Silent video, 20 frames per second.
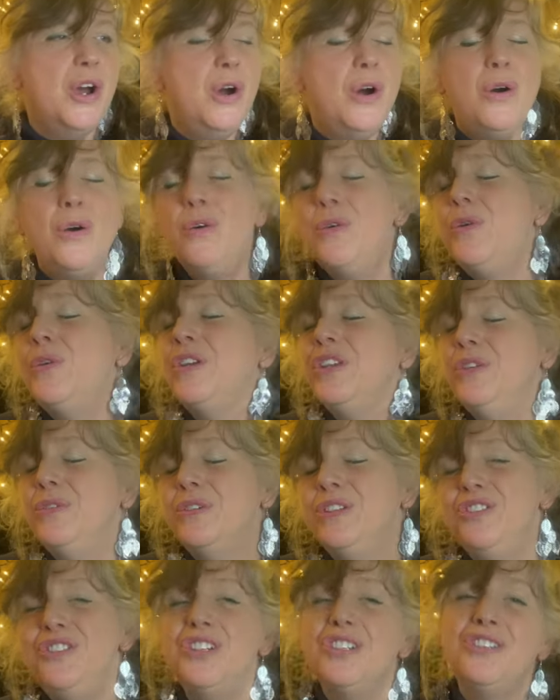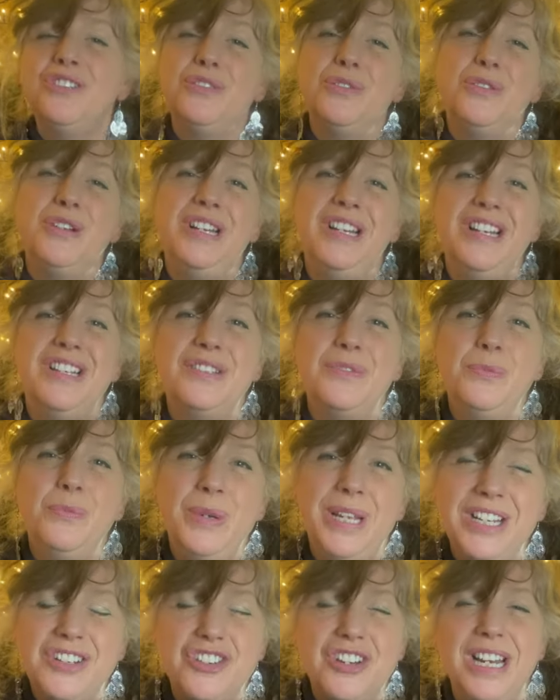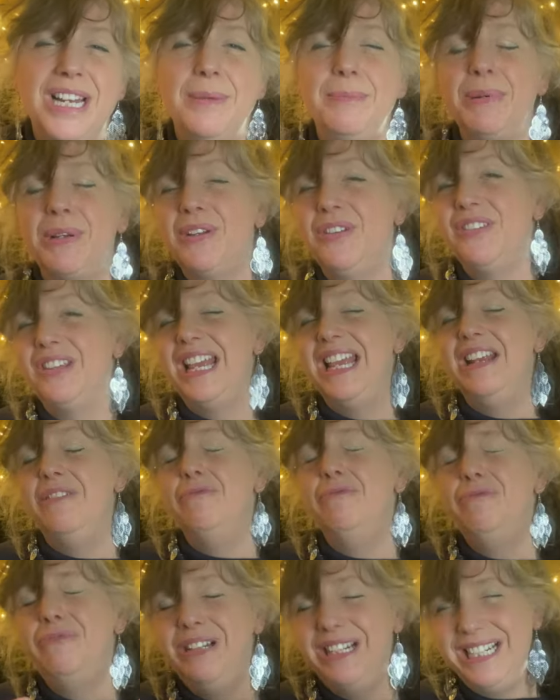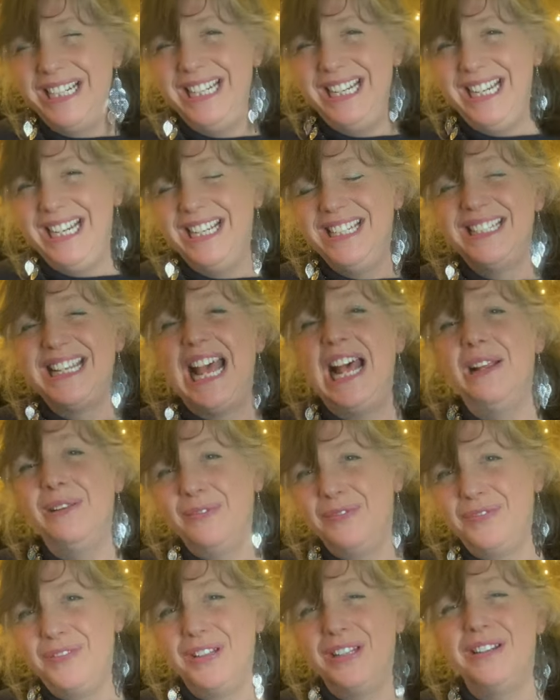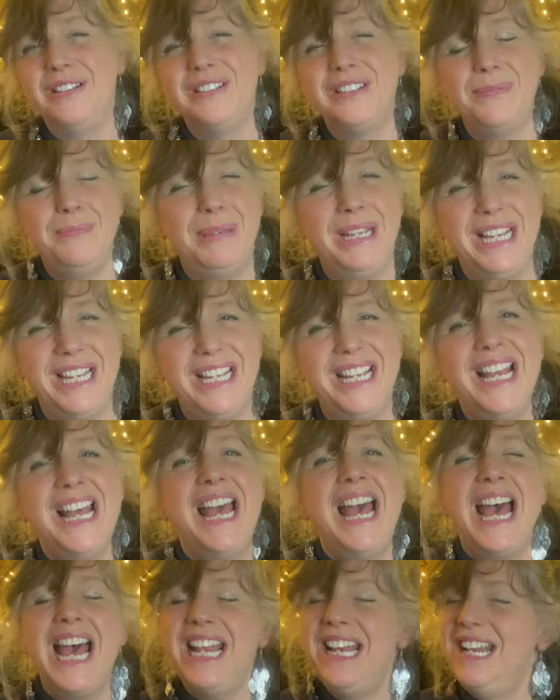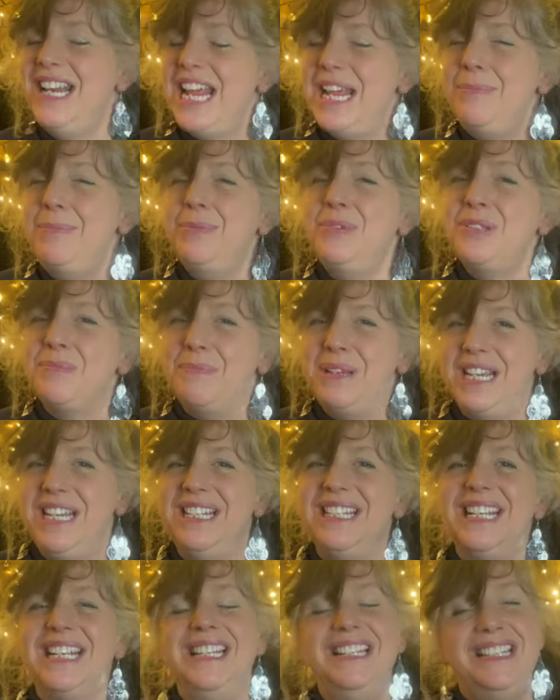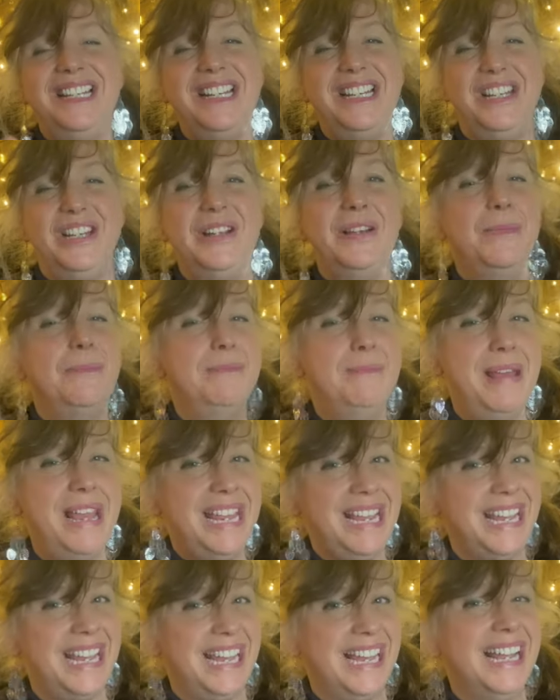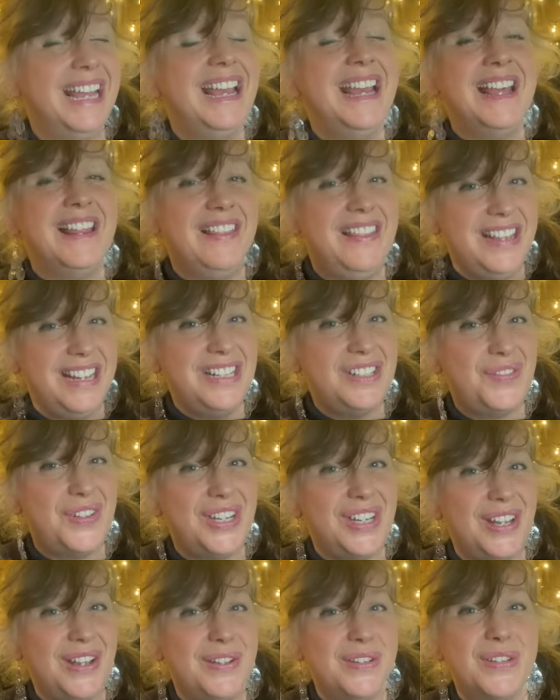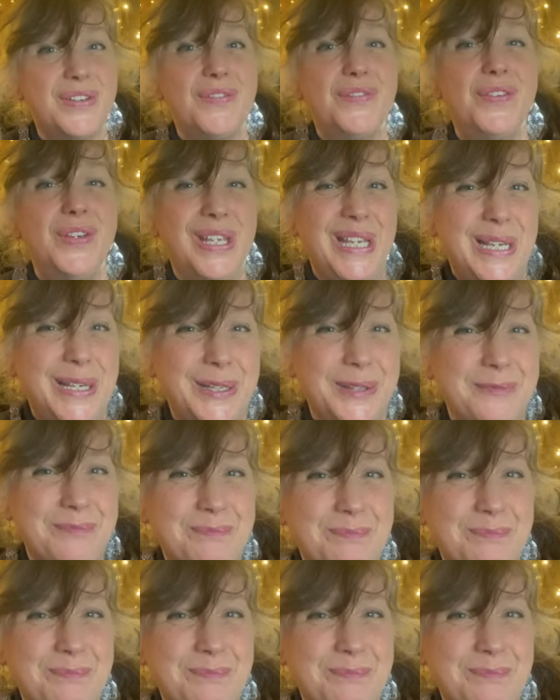Or you can just join as a witchling because it really is helpful to me and enables me to continue making these videos for you.